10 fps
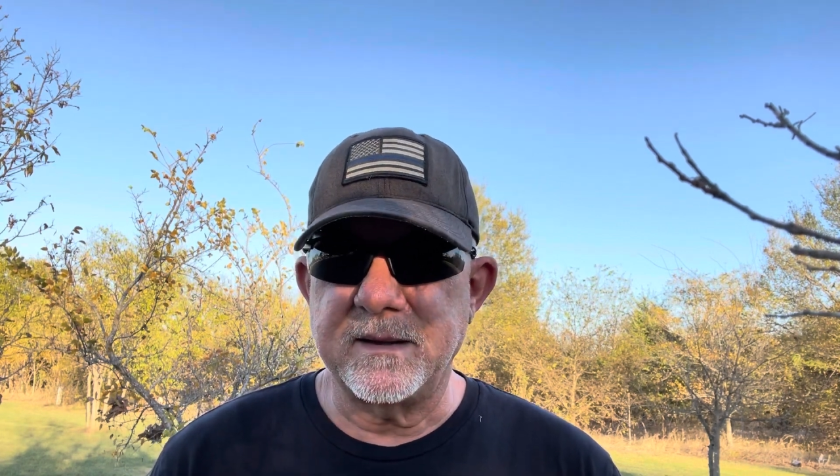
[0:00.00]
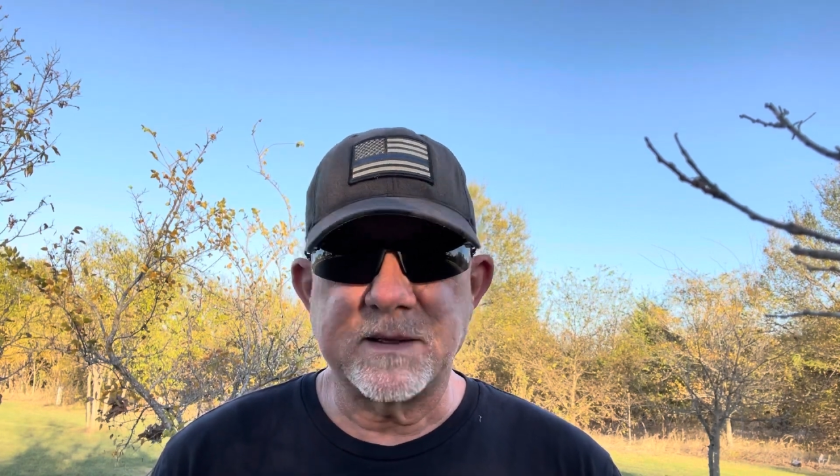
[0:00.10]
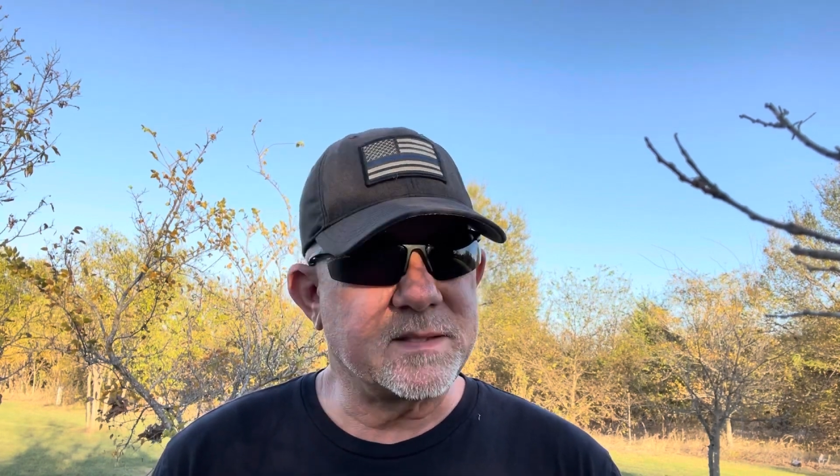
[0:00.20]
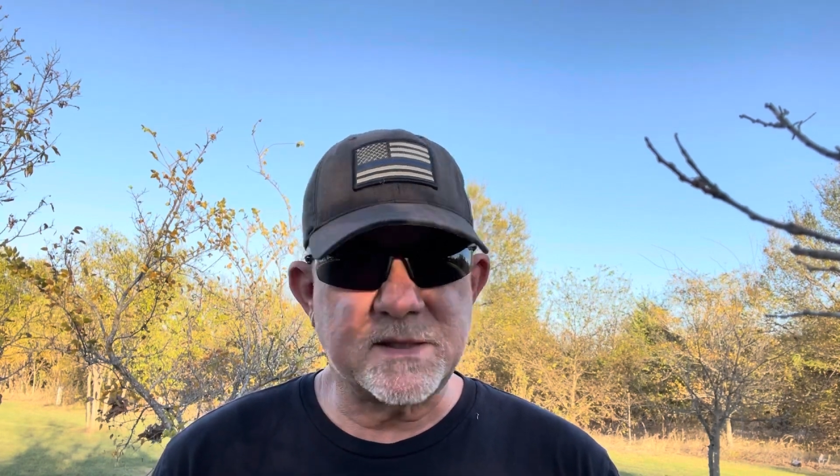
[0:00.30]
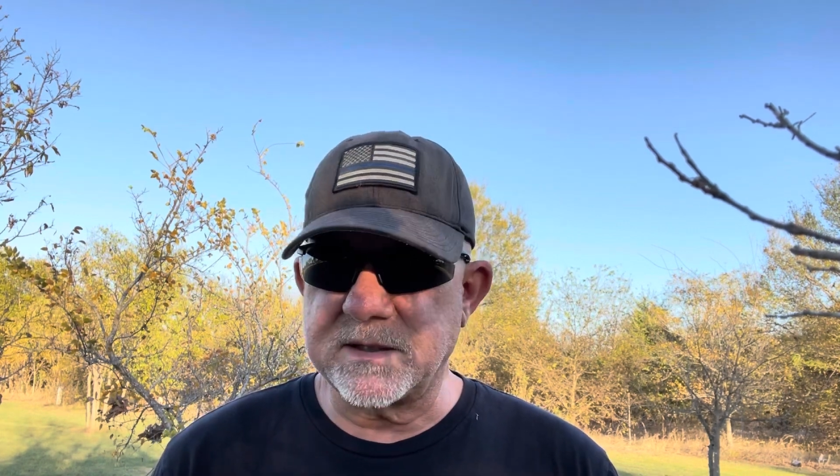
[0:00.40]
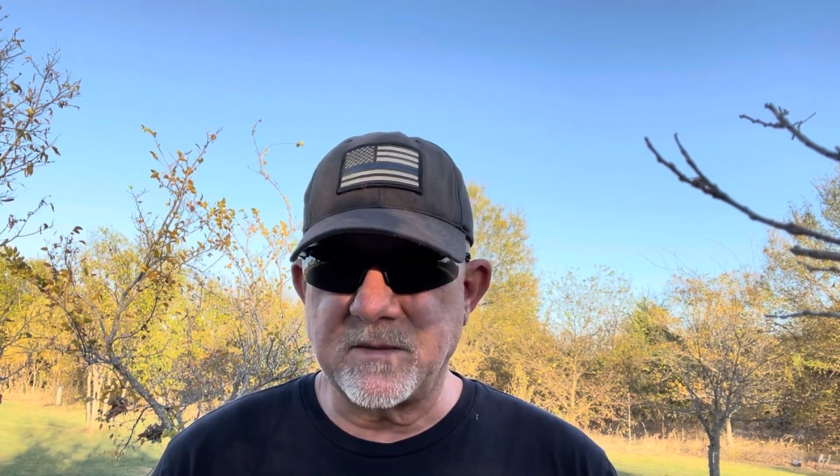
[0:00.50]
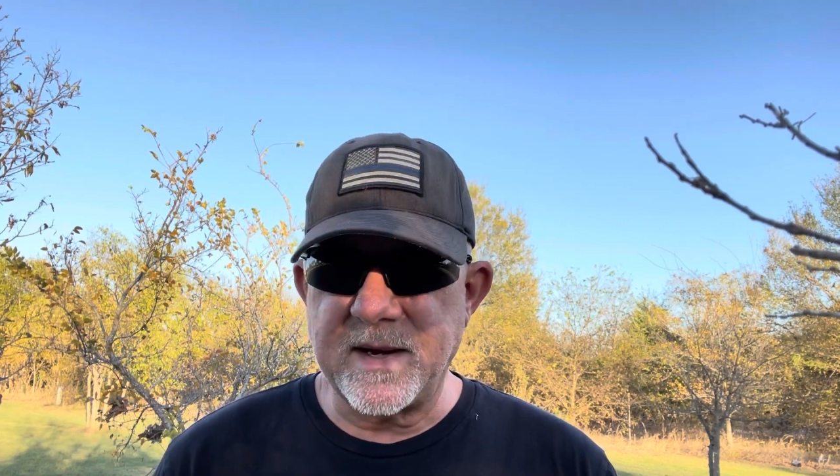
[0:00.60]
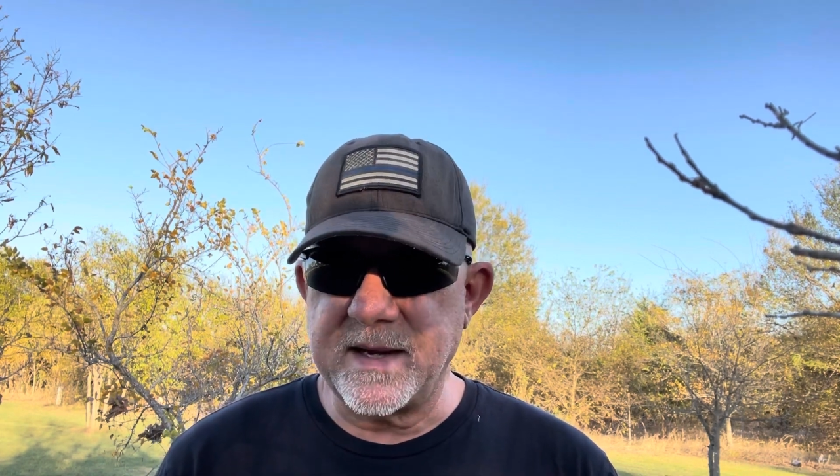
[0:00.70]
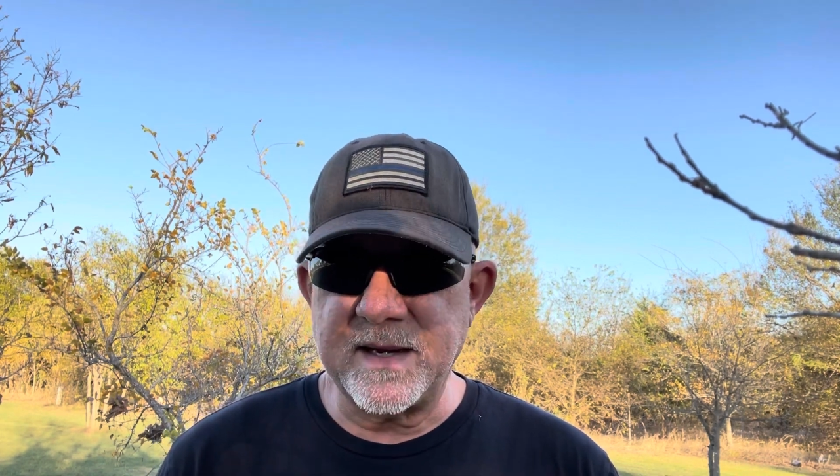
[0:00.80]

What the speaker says: That's just the way it